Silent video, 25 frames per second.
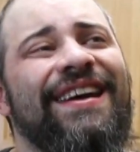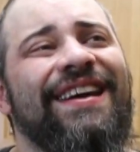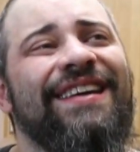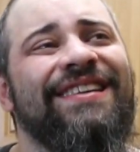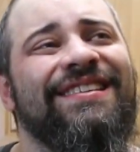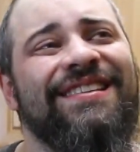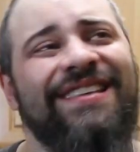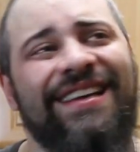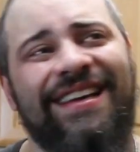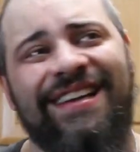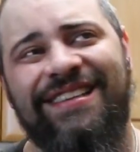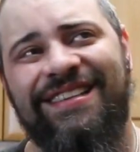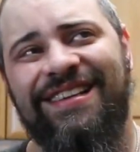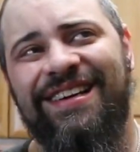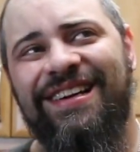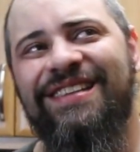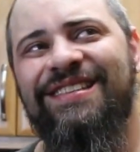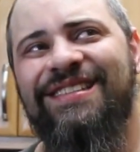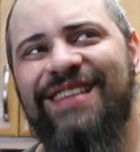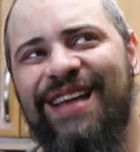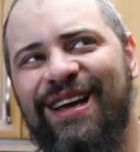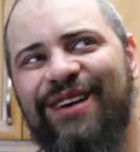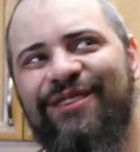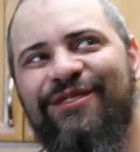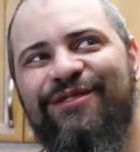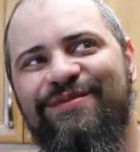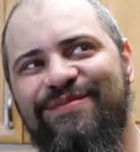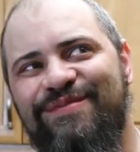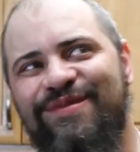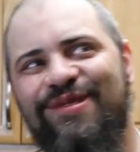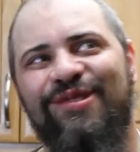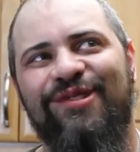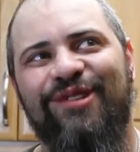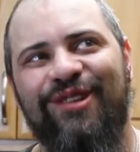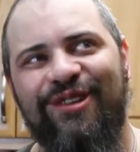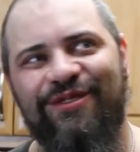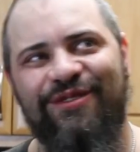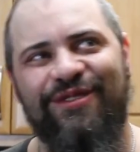it's it does have
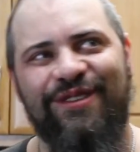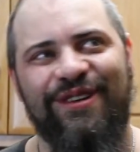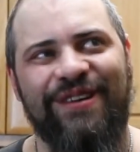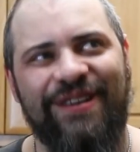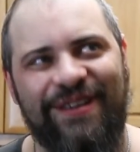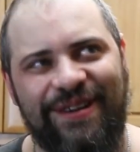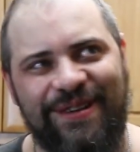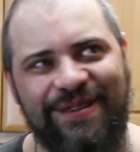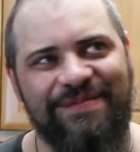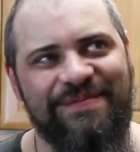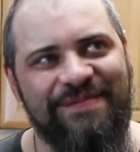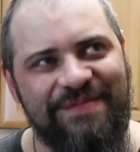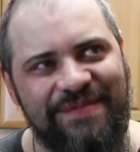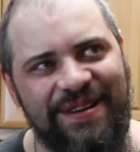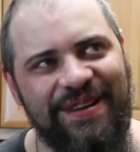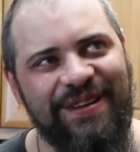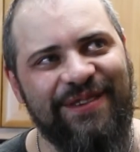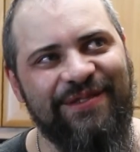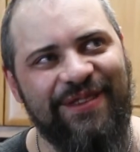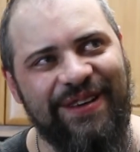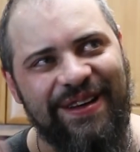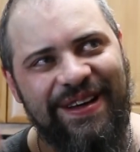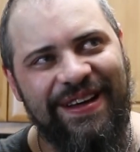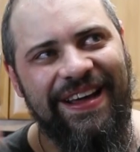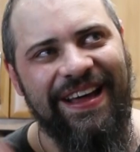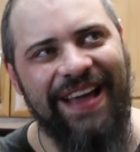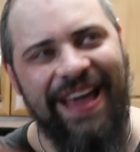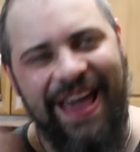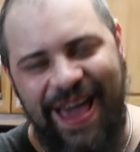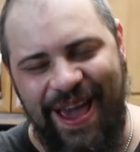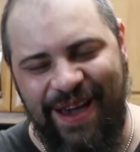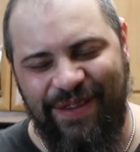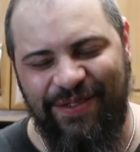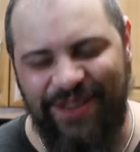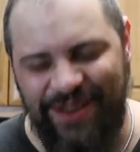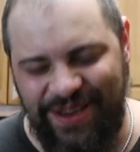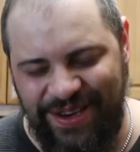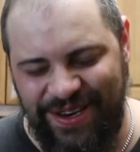more of a of a
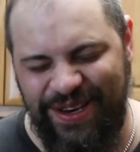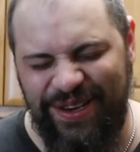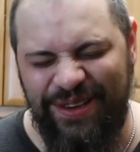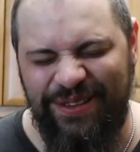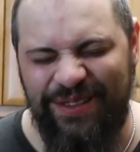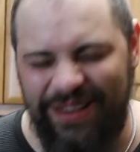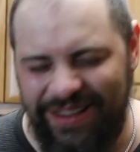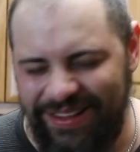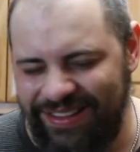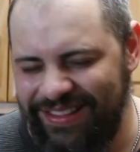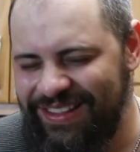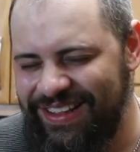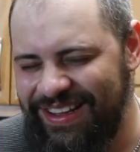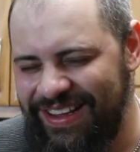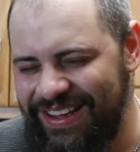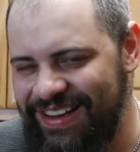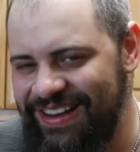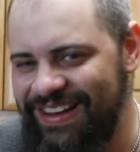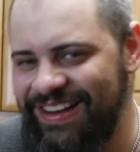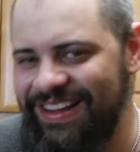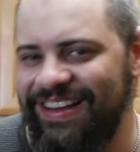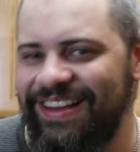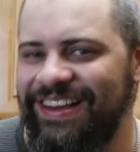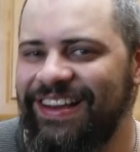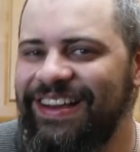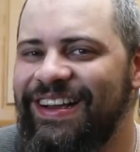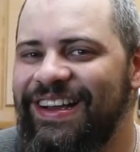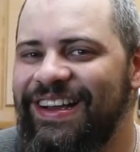heft to it than,